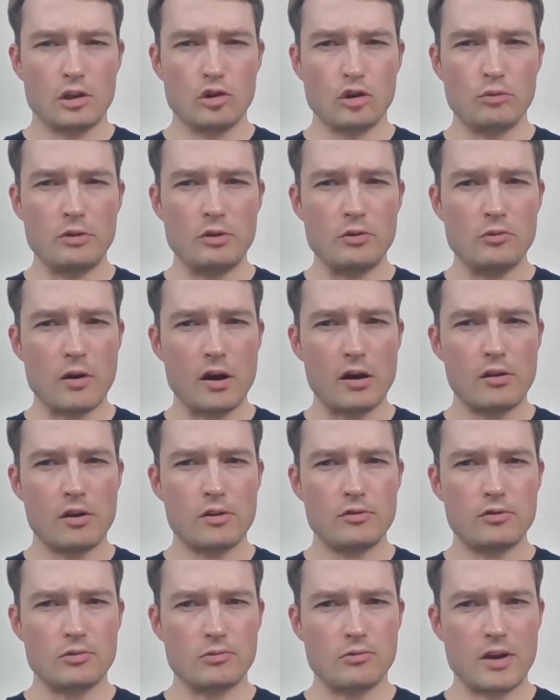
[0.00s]
you'll be well
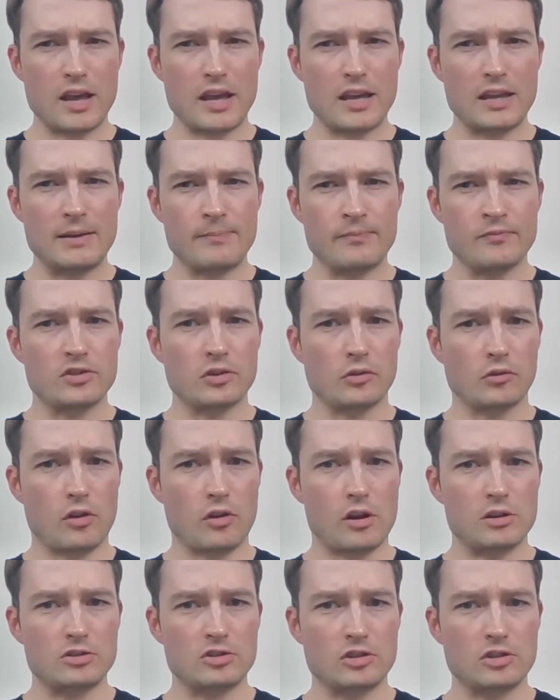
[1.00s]
on your way to
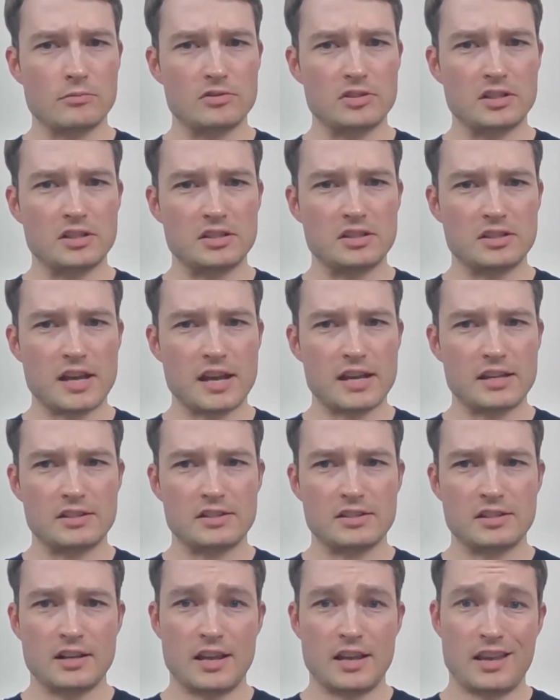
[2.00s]
long-term
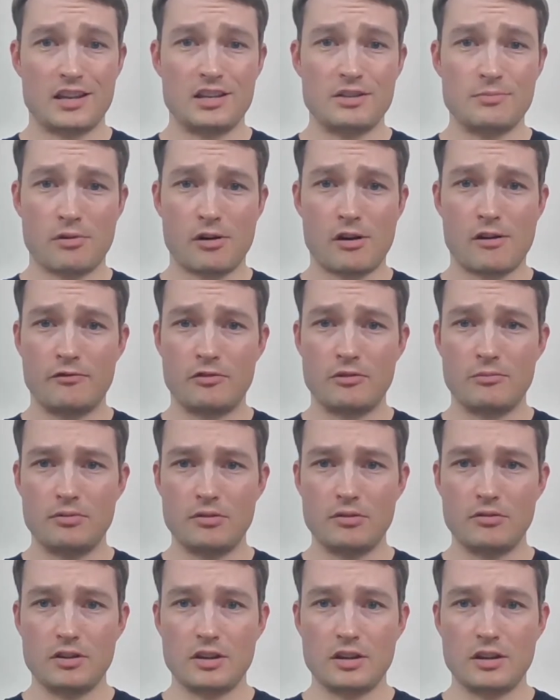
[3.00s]
success and
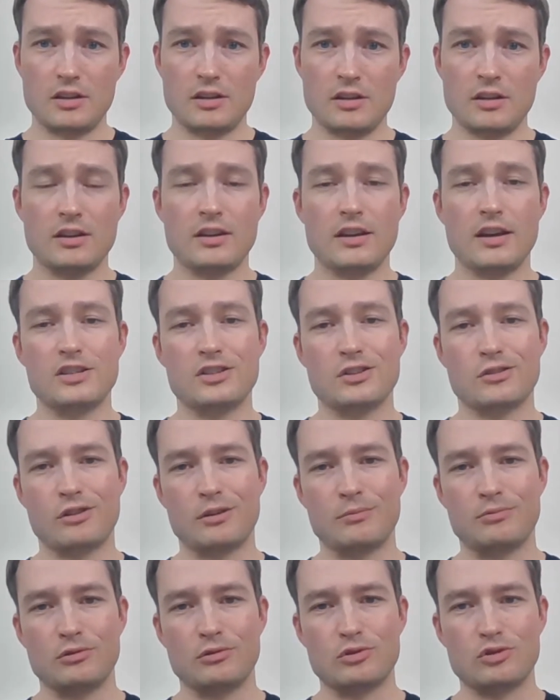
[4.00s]
profitability as a
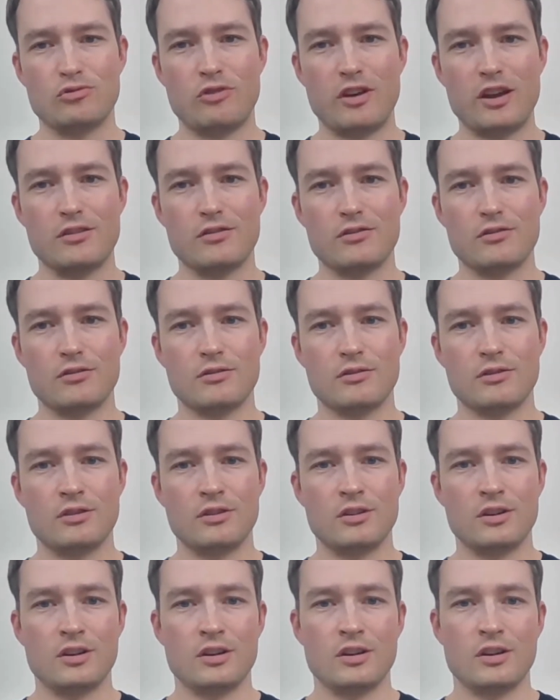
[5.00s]
crypto trader.
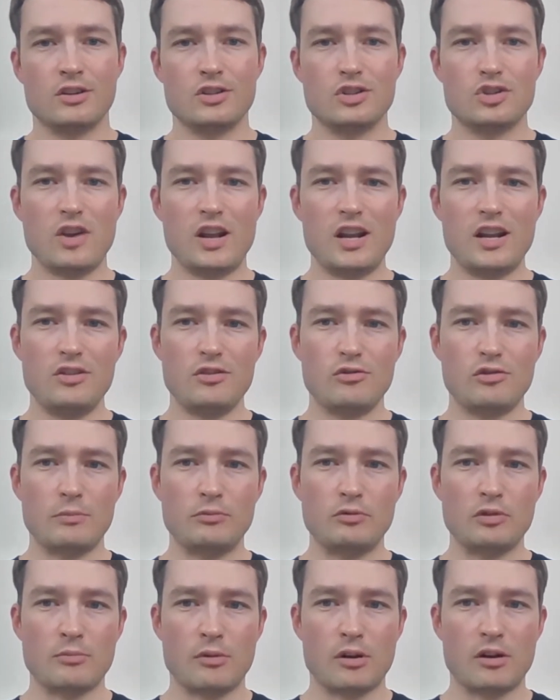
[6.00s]
Trading the
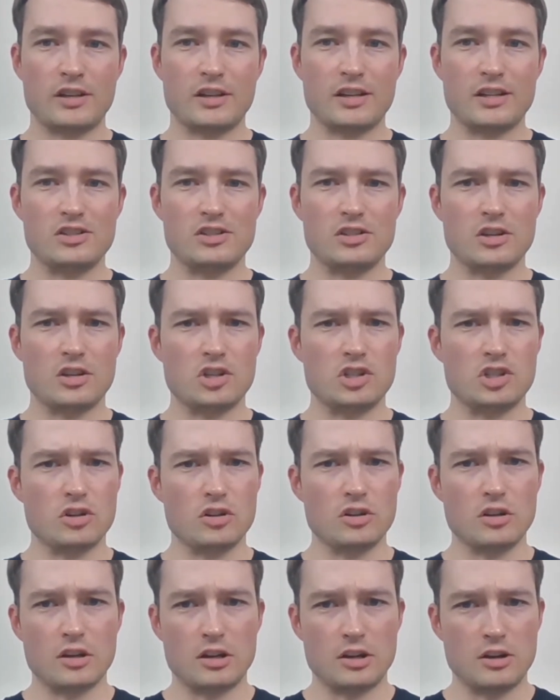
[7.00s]
crypto markets
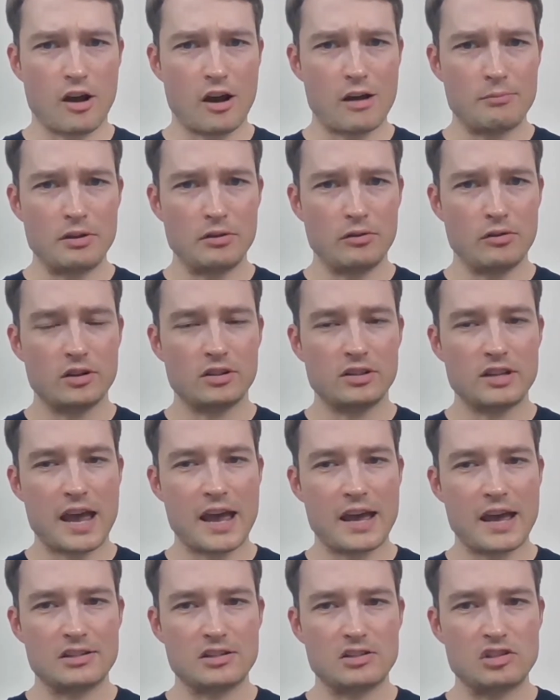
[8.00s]
should not be looked
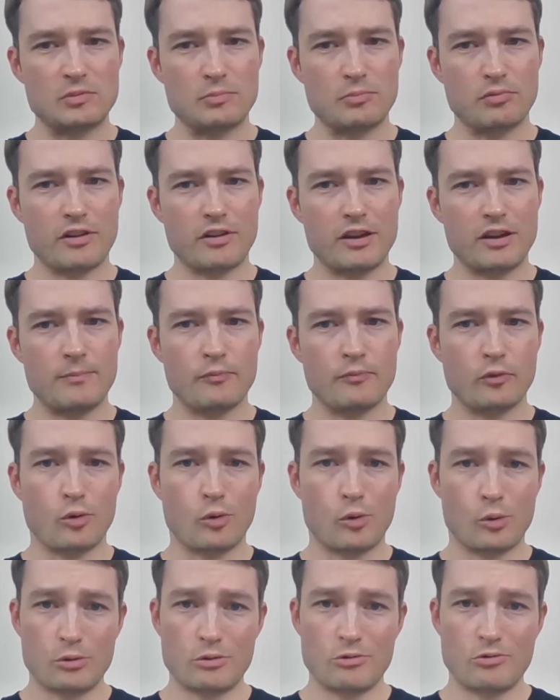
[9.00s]
at as a sprint
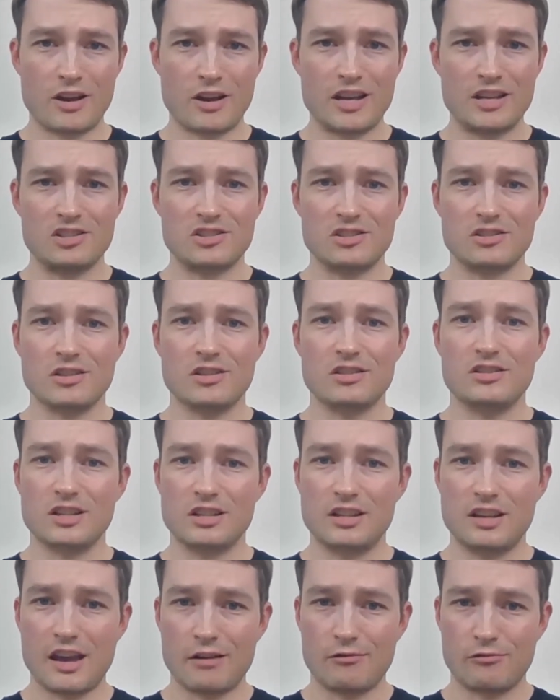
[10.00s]
or a race
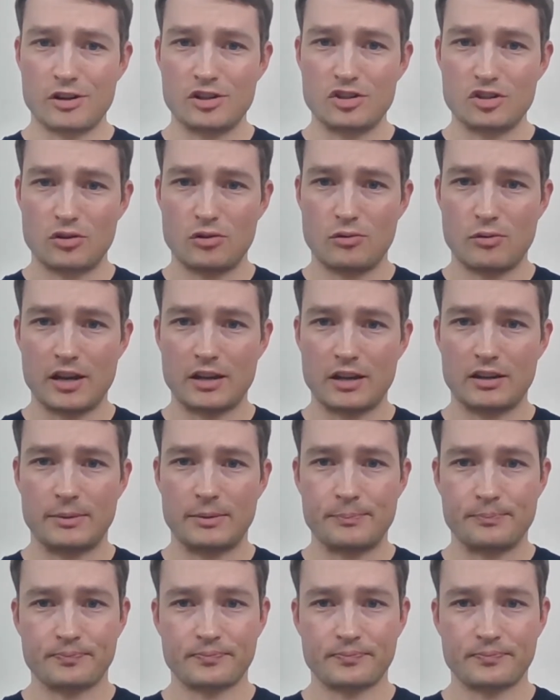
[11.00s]
to get rich quick.